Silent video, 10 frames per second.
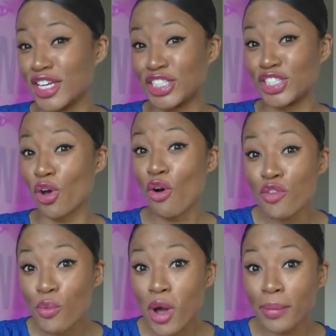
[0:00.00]
It's
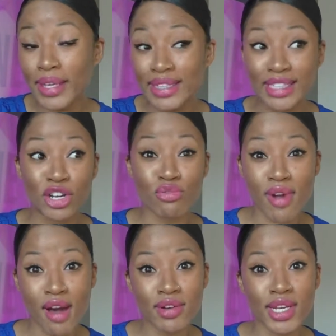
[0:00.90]
overwhelmingly
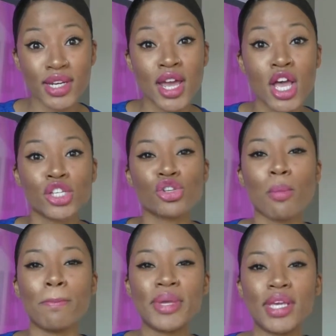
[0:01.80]
crowded, so
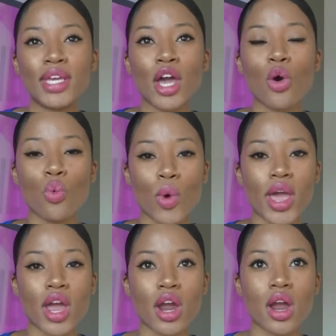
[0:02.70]
be
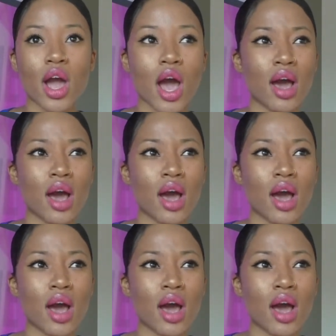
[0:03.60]
aware.